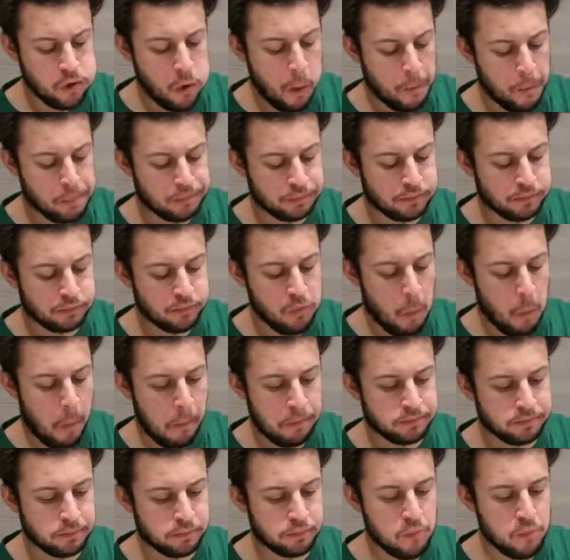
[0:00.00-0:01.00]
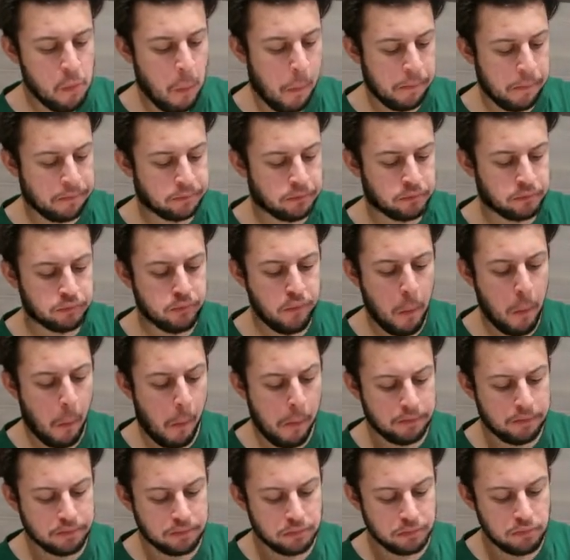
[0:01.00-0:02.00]
feel comfortable, cozy and
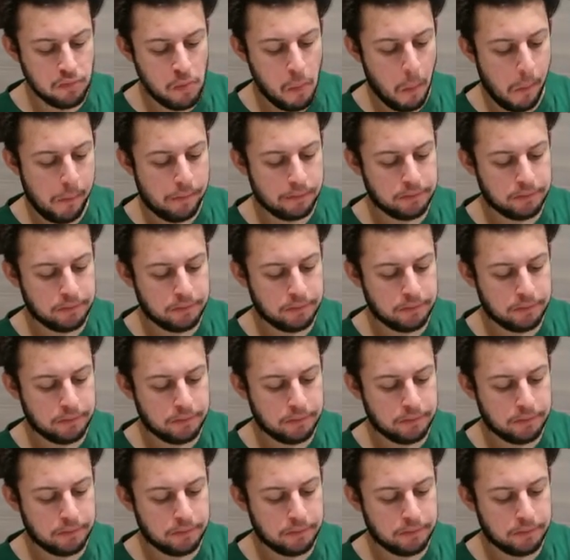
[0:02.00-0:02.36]
relaxed.